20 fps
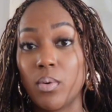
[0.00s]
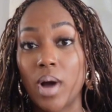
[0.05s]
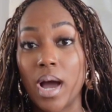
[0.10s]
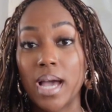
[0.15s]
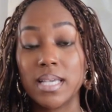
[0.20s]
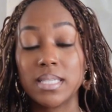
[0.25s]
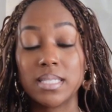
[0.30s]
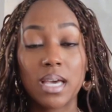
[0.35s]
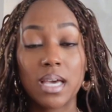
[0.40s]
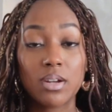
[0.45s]

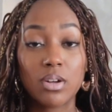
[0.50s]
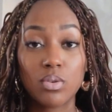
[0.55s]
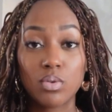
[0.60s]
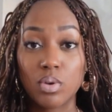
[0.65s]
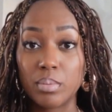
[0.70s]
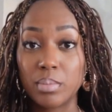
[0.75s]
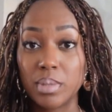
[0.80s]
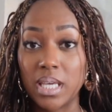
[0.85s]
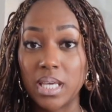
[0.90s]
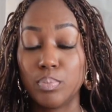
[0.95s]
wise, y'all know
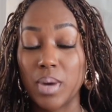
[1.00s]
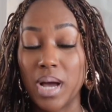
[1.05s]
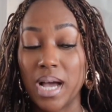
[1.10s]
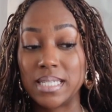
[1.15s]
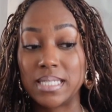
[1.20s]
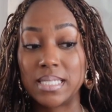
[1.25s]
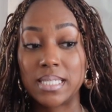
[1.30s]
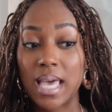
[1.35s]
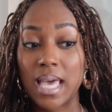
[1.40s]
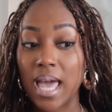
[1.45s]
normally
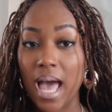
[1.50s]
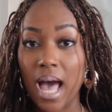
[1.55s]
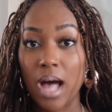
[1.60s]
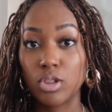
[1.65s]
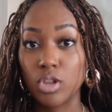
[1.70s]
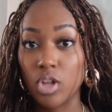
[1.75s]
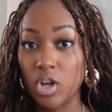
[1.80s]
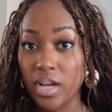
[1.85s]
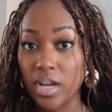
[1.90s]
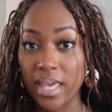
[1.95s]
I say how
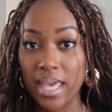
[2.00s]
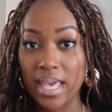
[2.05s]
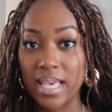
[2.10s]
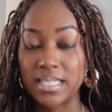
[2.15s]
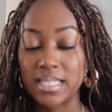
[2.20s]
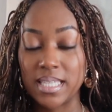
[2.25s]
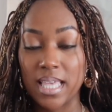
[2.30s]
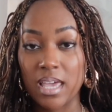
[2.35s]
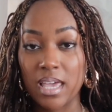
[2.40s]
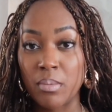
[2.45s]
long it
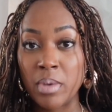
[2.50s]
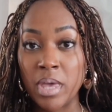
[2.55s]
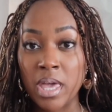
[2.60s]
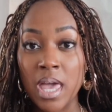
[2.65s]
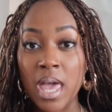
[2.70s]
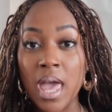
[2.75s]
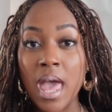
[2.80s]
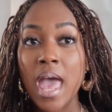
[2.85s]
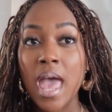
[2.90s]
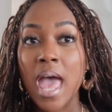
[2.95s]
has taken
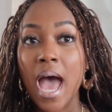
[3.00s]
me.